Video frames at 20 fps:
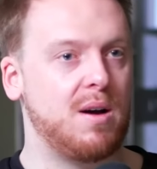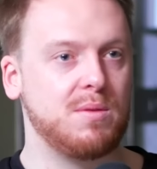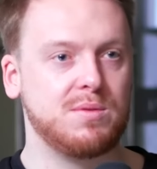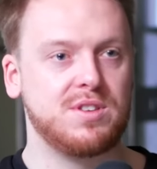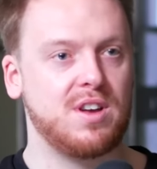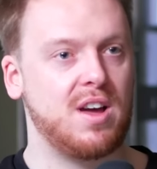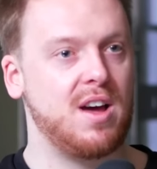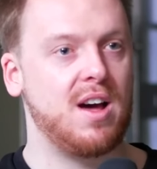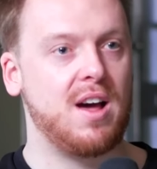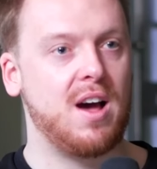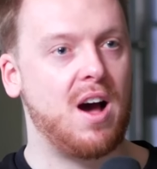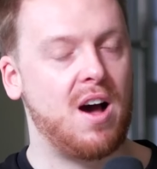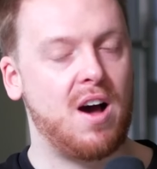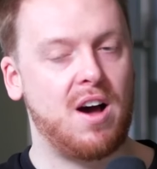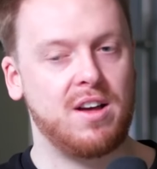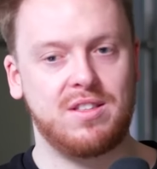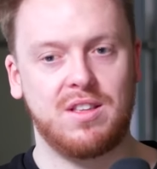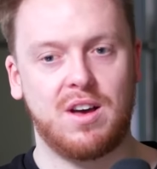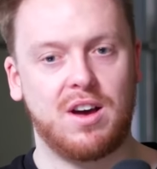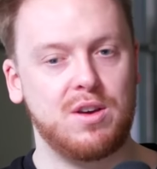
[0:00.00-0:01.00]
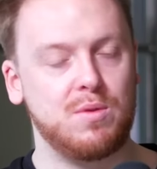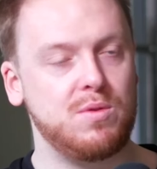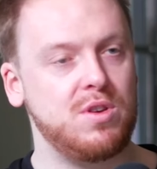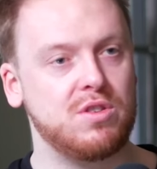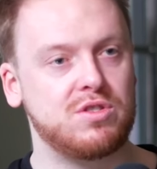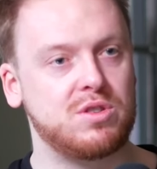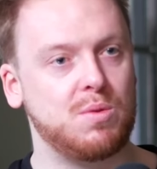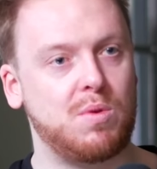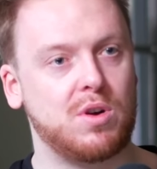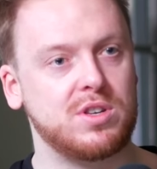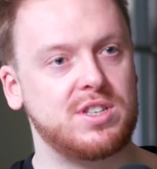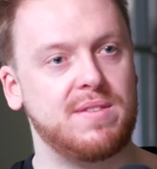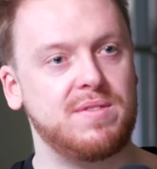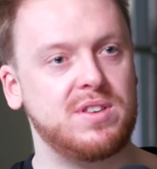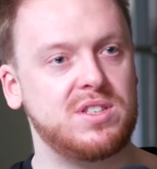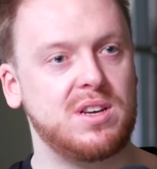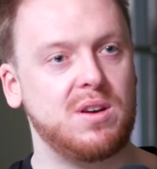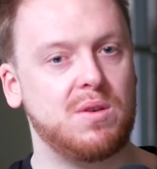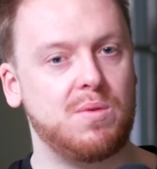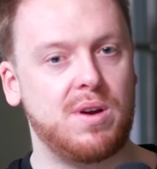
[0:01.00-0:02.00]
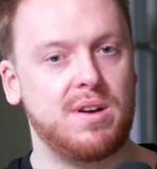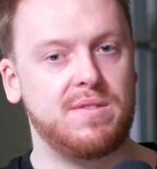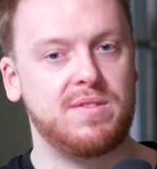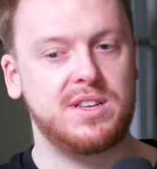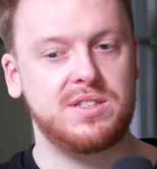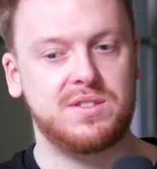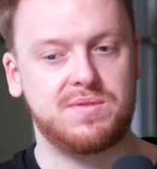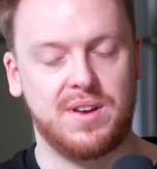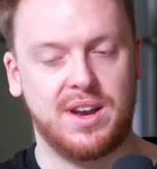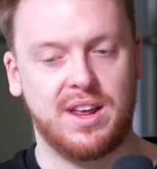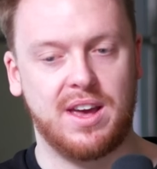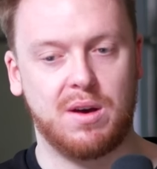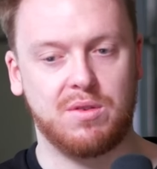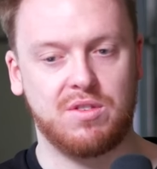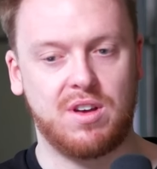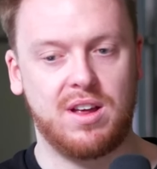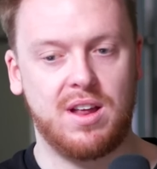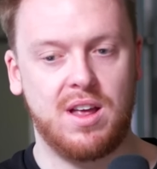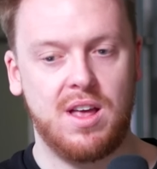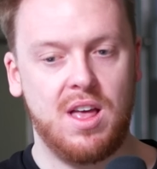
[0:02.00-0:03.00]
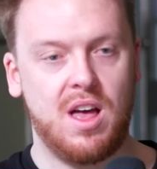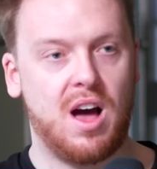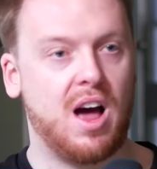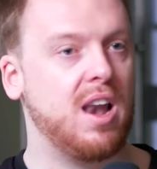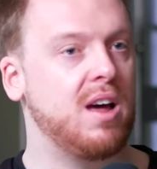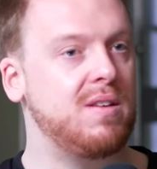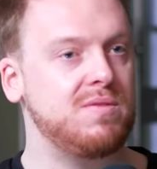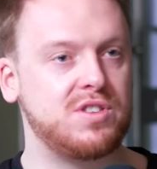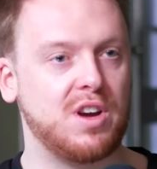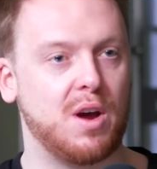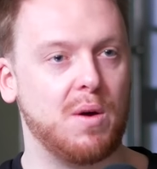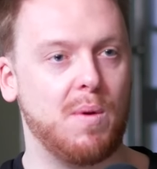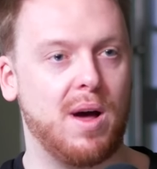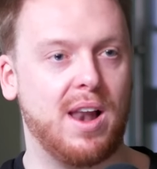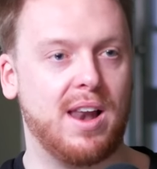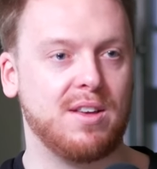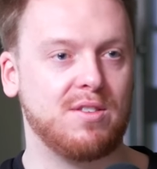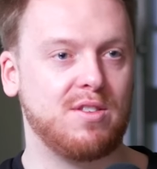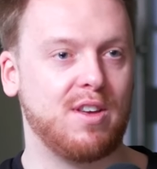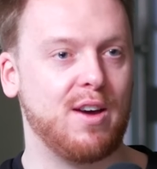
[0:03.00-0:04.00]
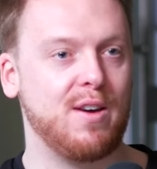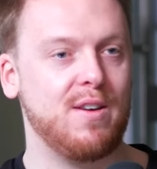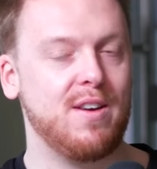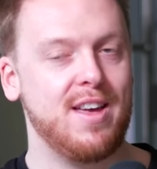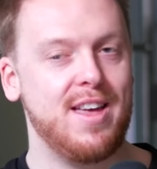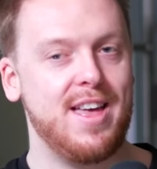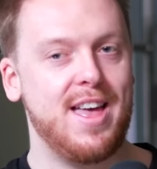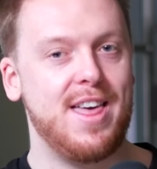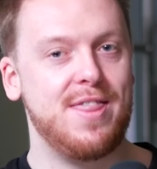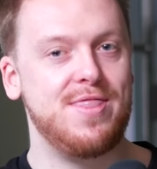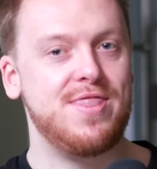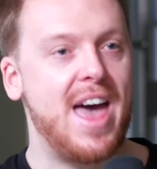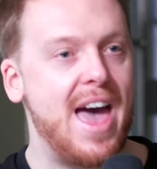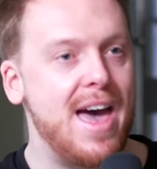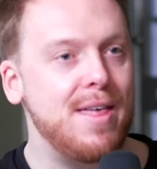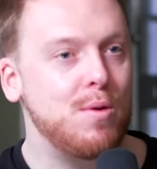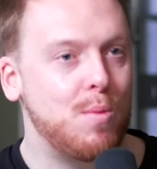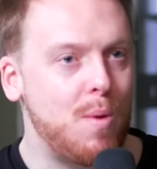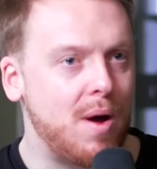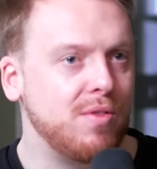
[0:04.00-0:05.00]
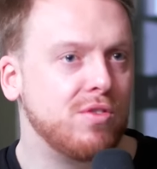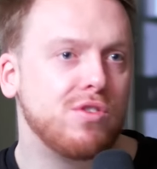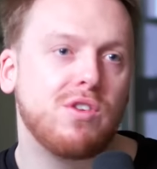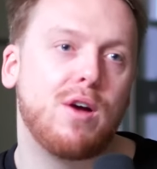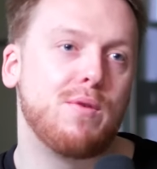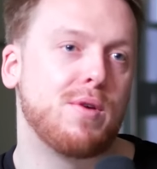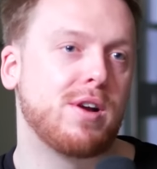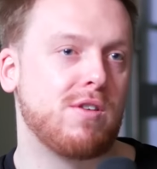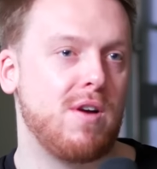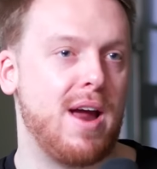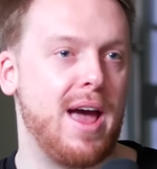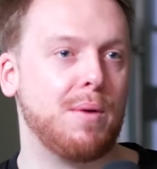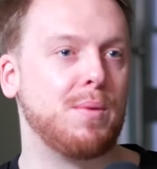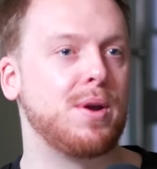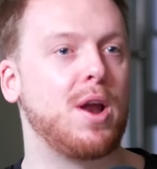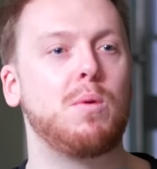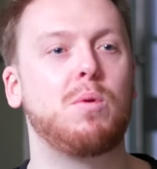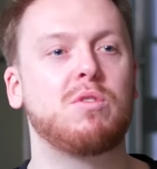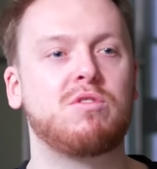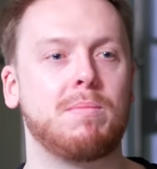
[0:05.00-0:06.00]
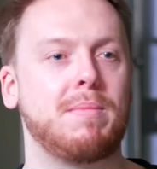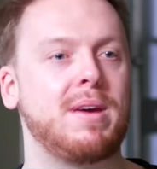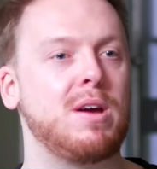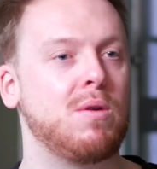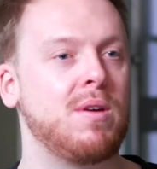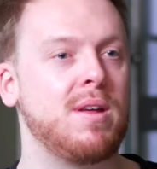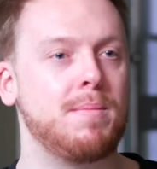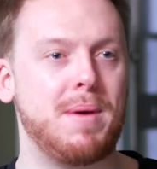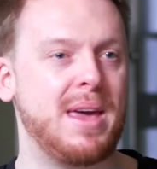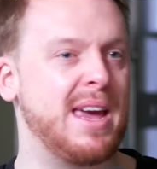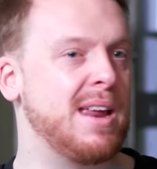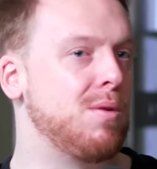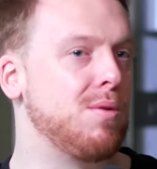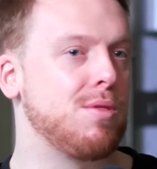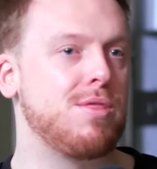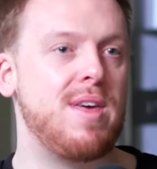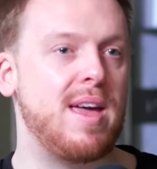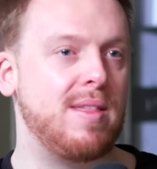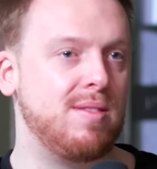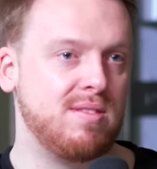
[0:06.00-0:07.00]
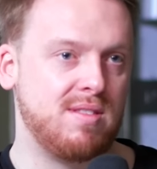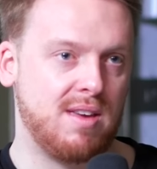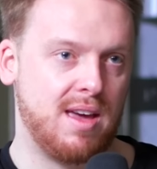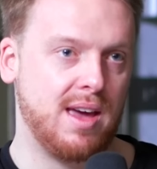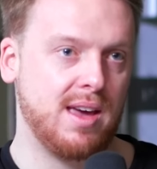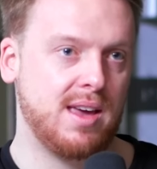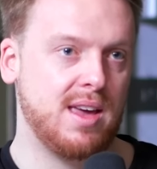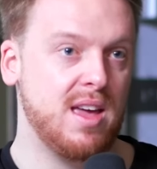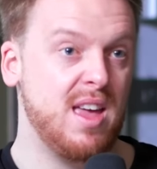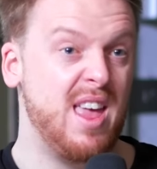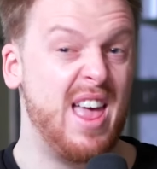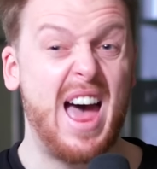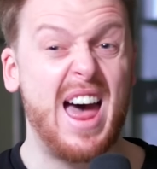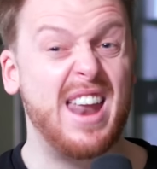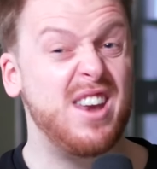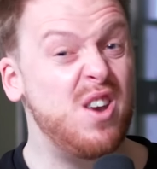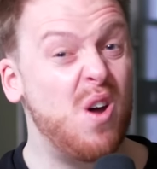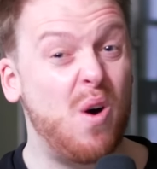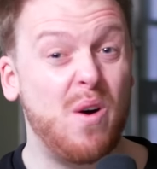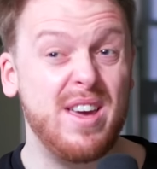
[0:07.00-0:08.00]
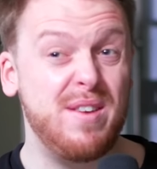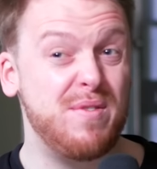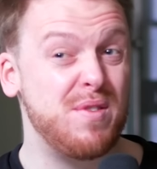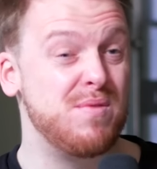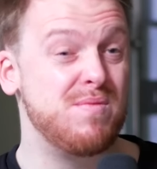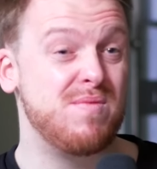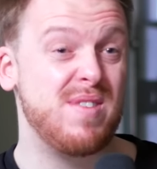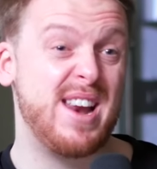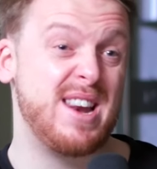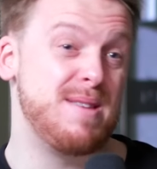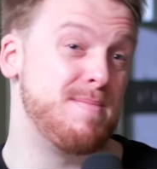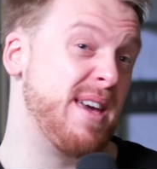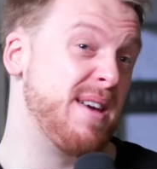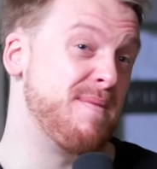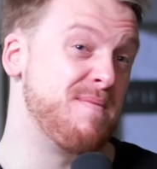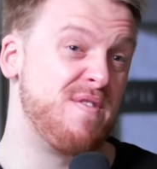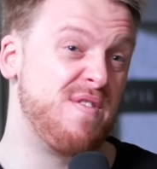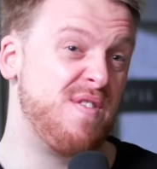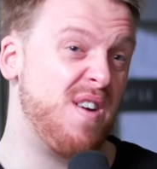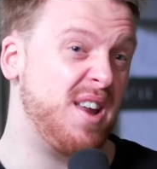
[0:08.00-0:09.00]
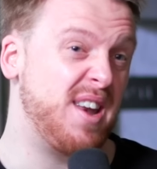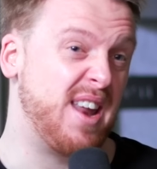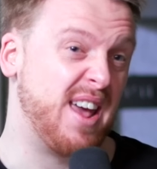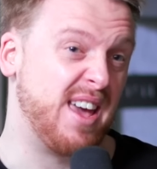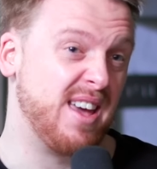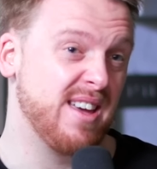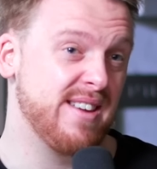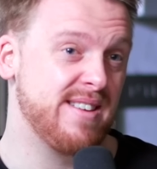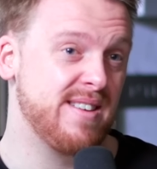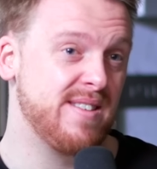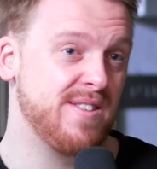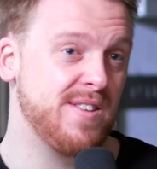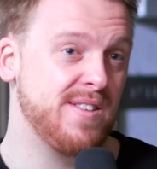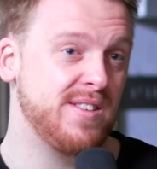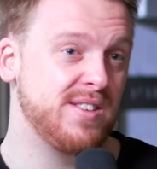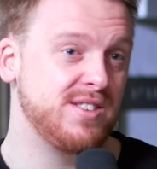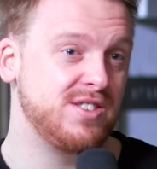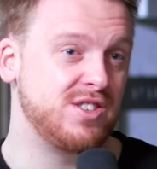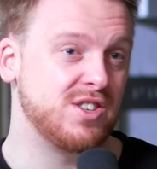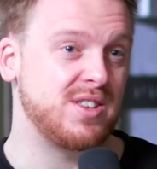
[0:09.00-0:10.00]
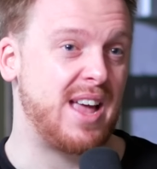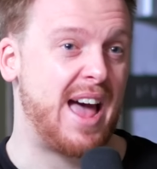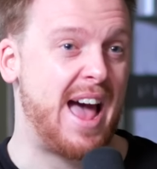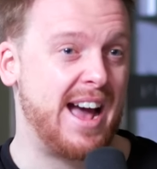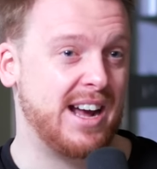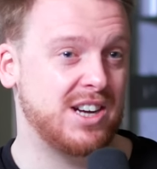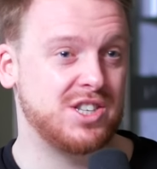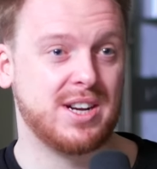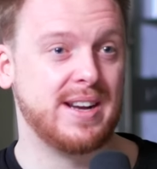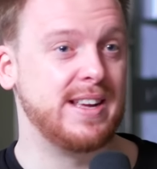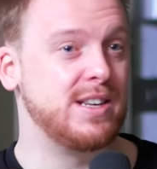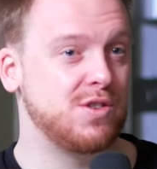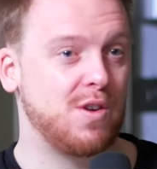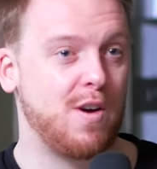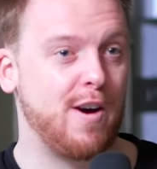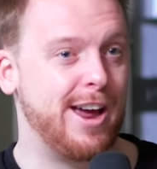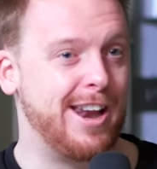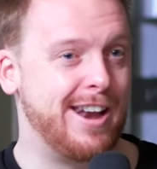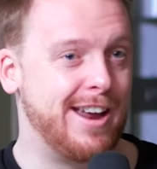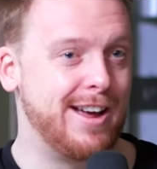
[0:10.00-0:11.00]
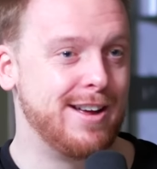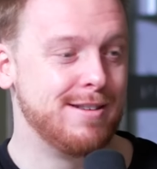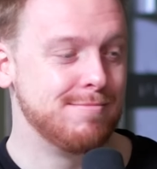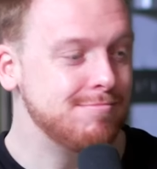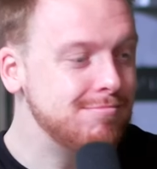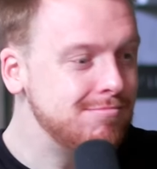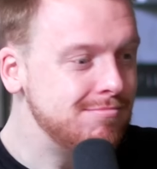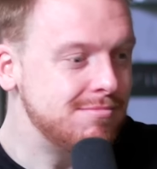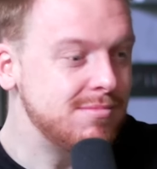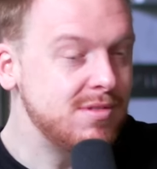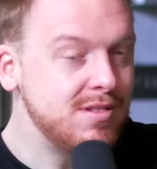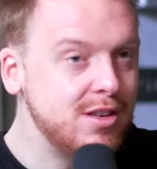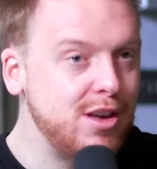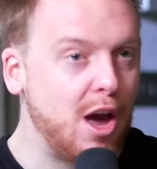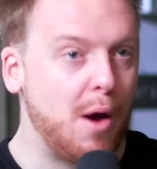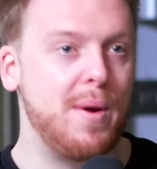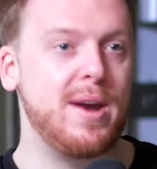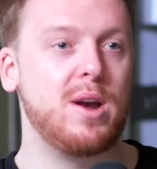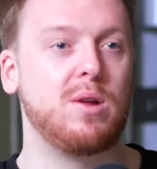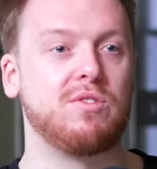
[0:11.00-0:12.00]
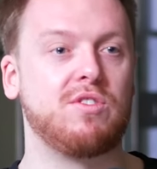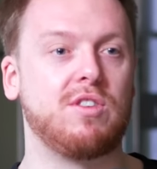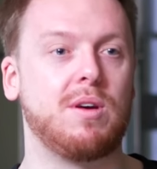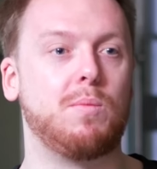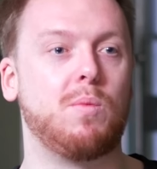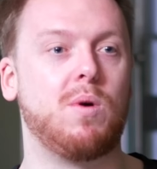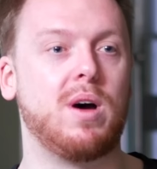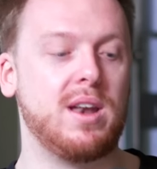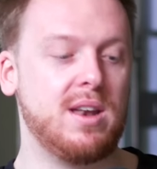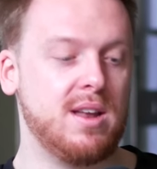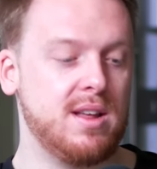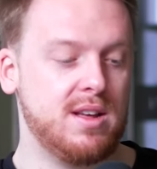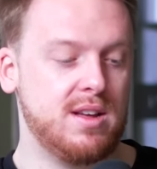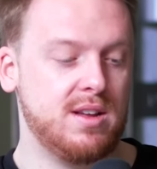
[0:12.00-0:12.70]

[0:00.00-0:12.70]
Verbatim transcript: I was, uh, I, I used to watch every single one of his videos. I, I love Joe Weller. So they're the ones I regret when I wasn't be, being authentic and not even really being funny, just actually trying to go in on someone